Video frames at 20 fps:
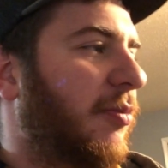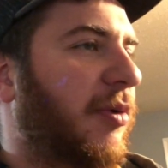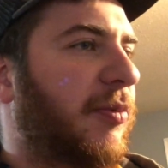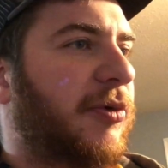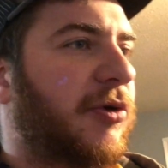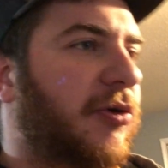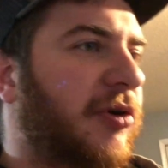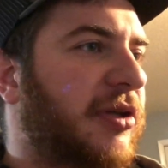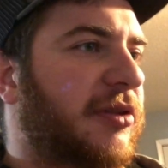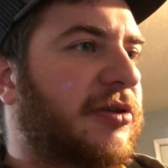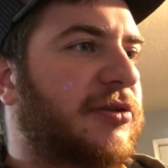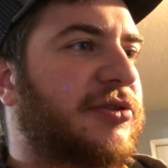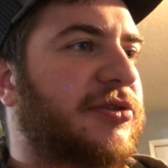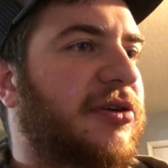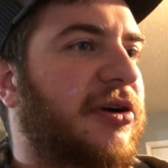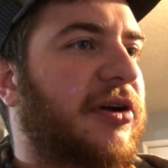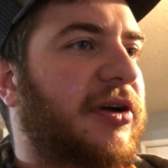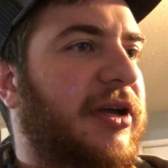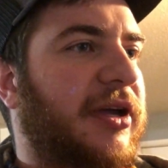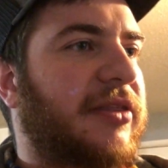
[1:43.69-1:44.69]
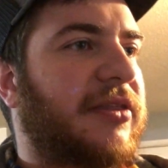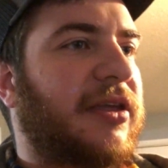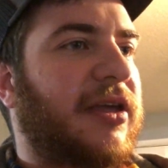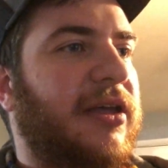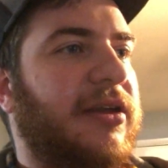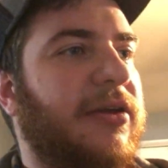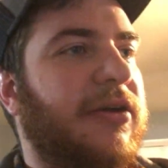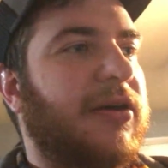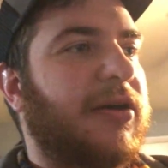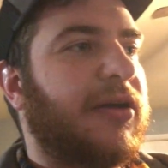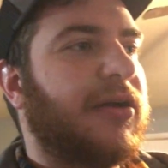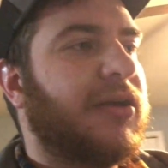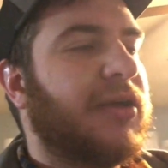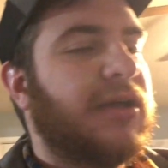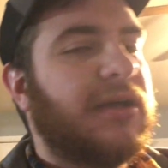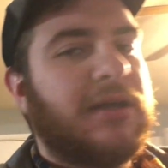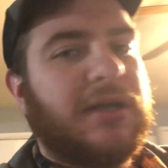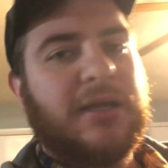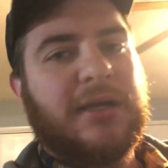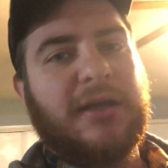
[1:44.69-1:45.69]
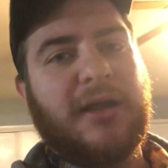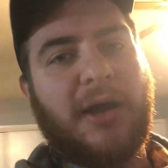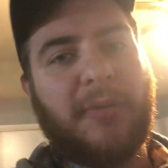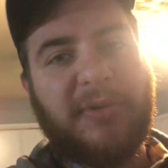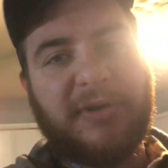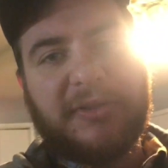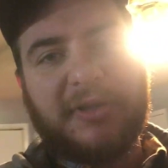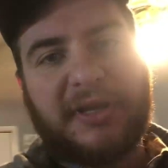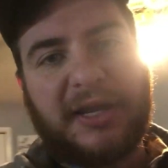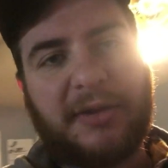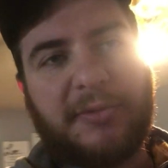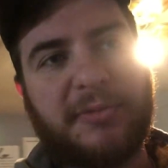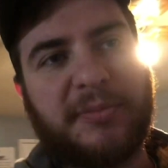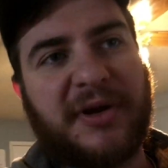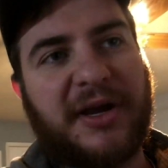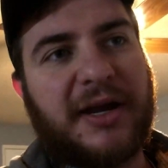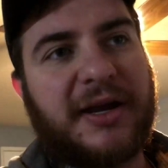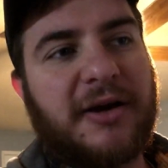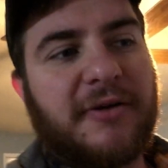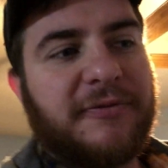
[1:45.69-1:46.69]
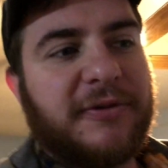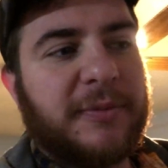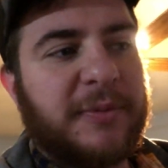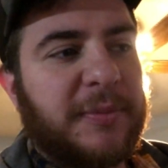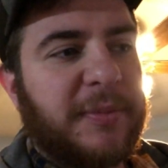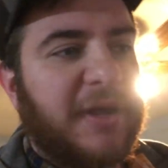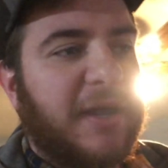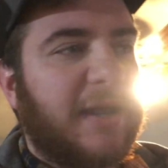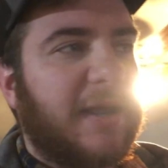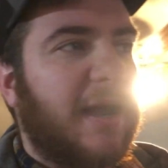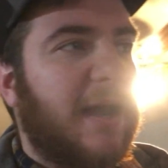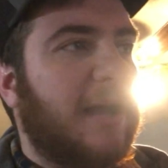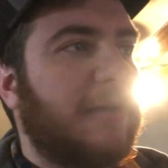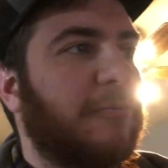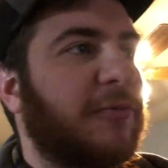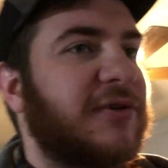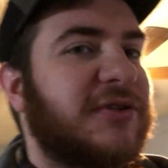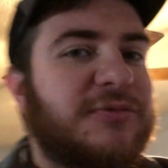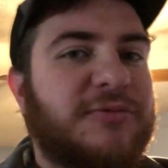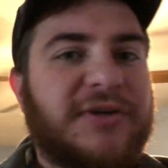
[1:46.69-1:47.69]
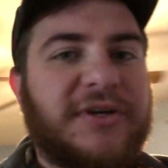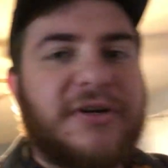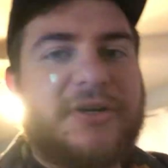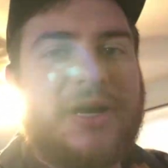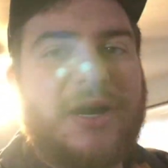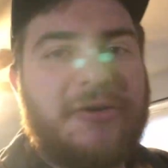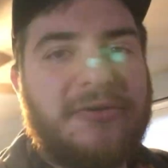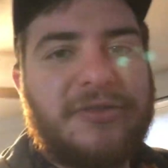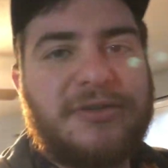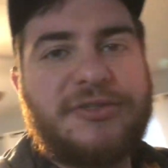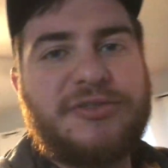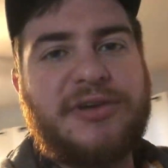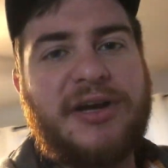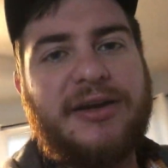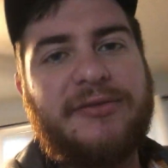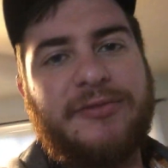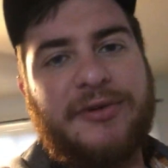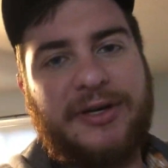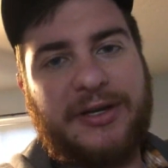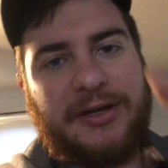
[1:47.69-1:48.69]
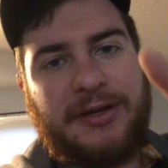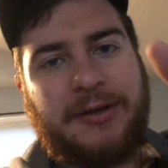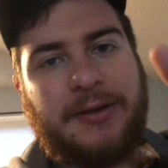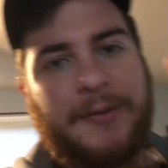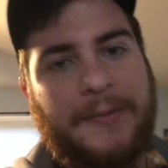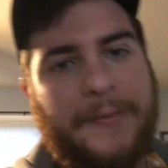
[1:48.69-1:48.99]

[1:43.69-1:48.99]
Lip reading: I'm gonna go get the truck, and then I'll bring the camera back. I'll flip it back on once we are out in the driveway.